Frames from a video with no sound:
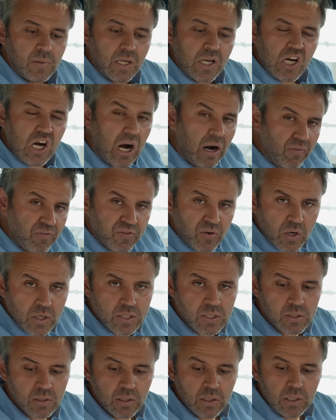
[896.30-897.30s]

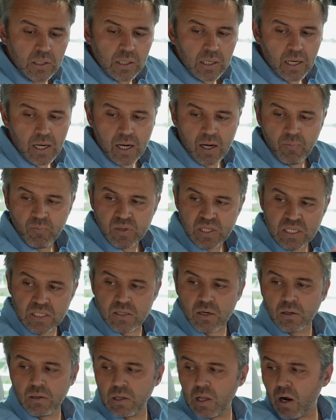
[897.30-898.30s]
comfort. These
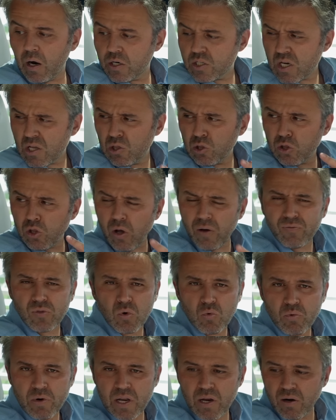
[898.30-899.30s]
are large. I love the
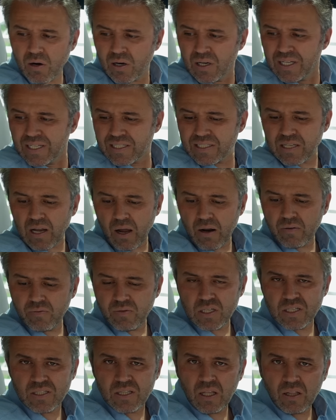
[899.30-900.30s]
rear side of
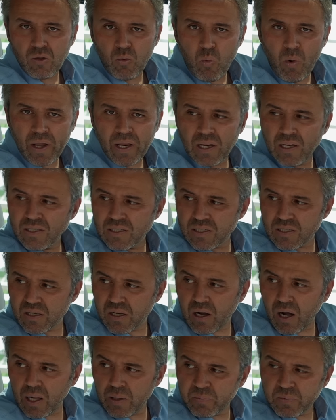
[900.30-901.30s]
this thing, the way it's
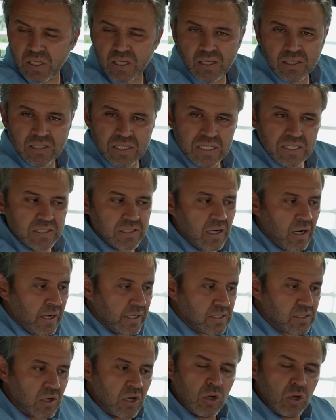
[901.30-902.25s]
sculpted and designed.